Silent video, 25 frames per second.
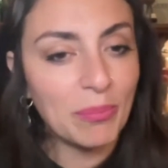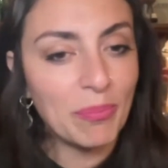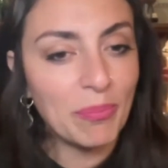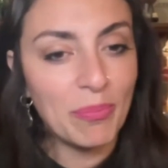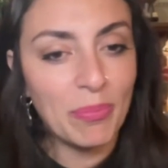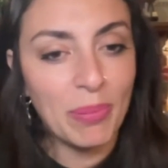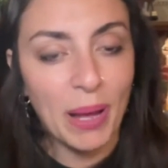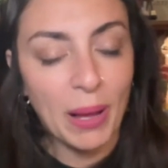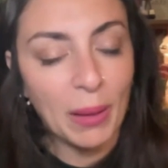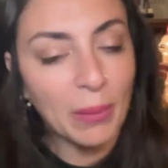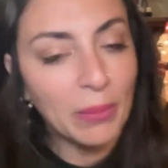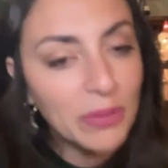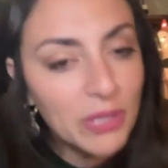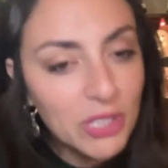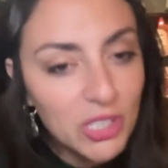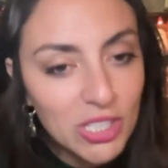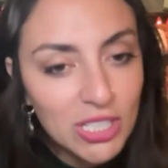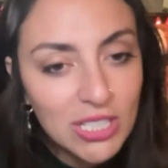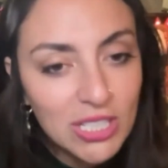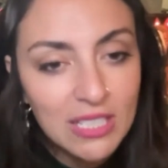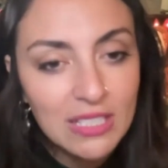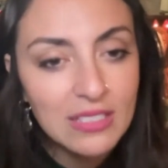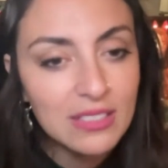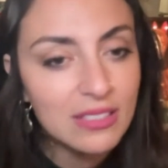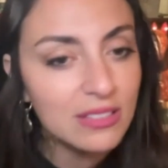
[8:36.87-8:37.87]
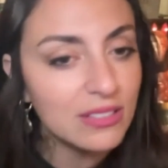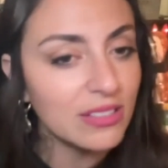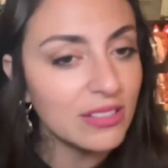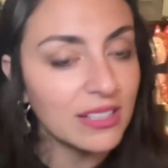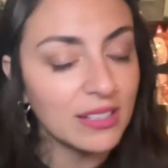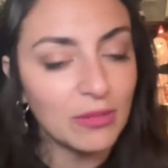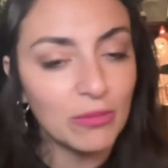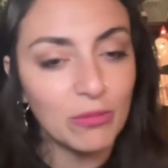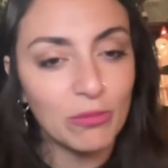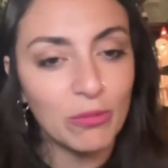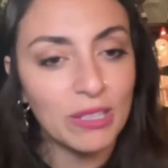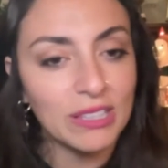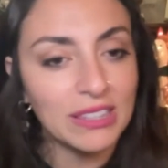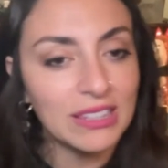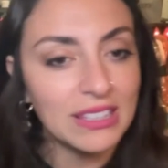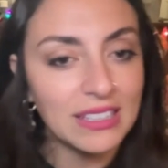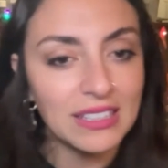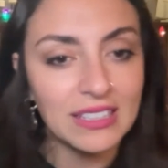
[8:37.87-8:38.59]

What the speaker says: publishes or like what the